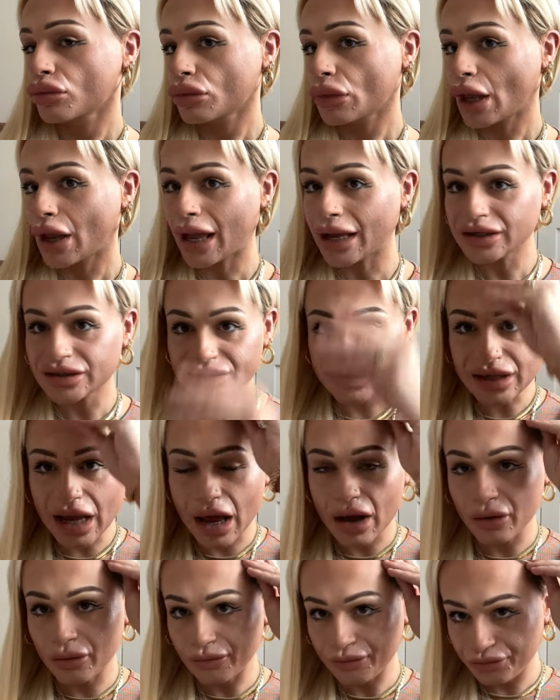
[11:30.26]
Okay,
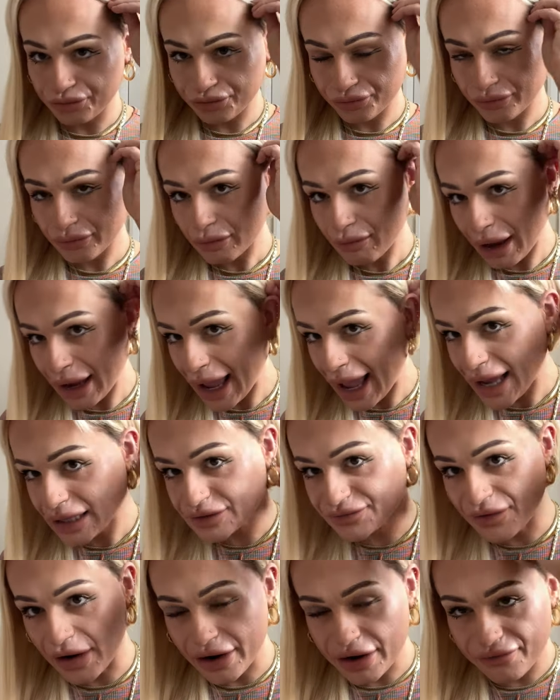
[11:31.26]
so my hair's
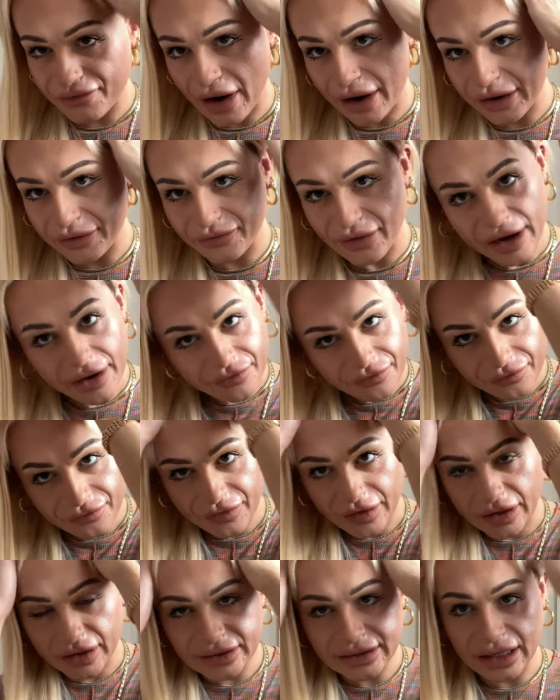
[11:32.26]
very, very, very
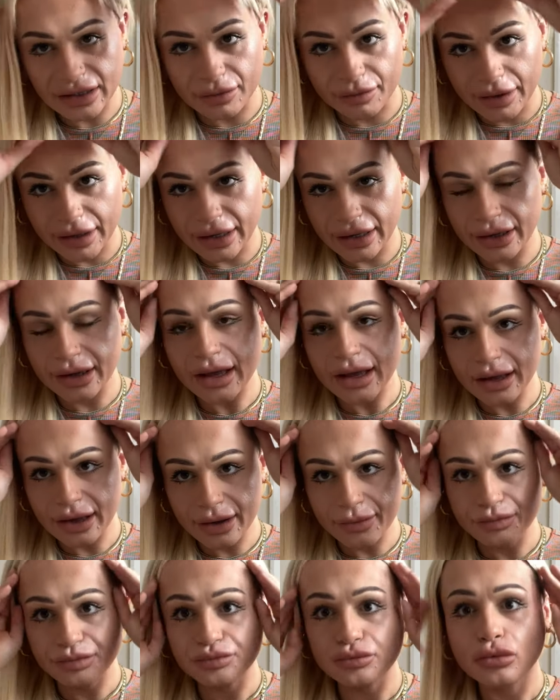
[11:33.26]
fucked at the minute.
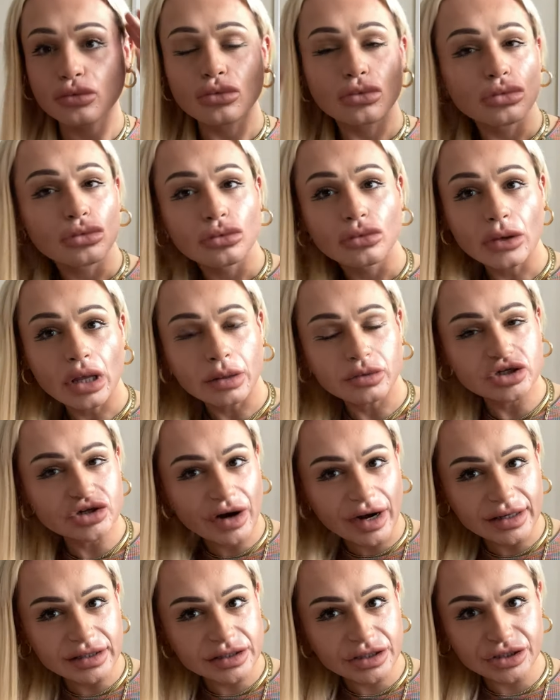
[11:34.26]
Um, I'm
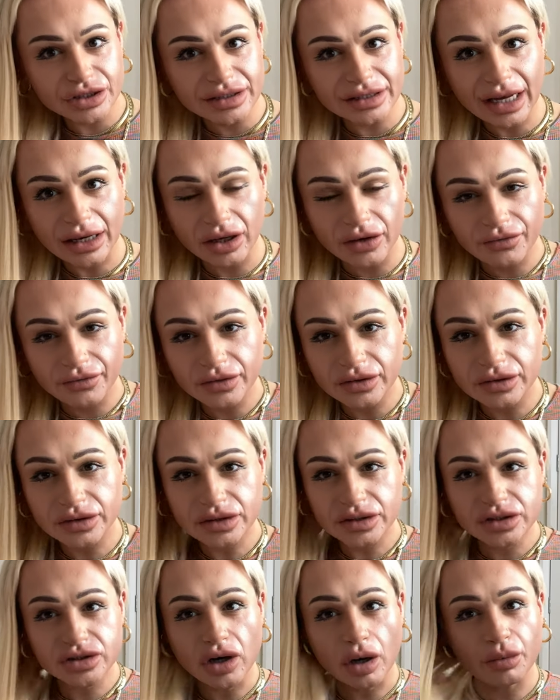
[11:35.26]
trying to just kind of
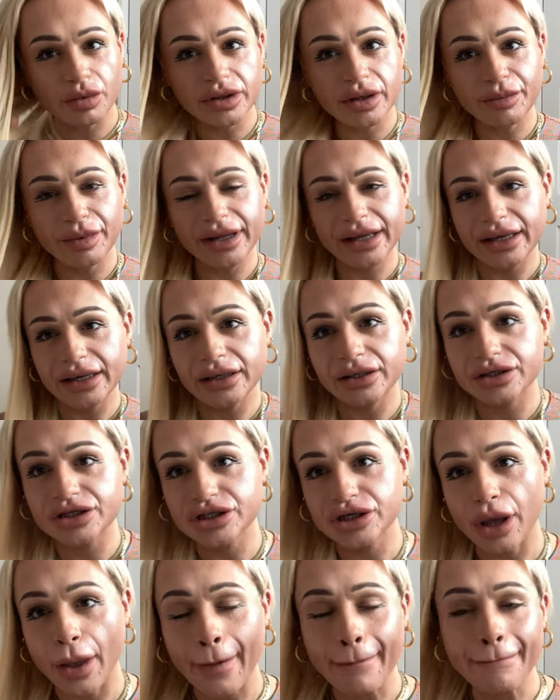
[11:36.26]
stop with the bleach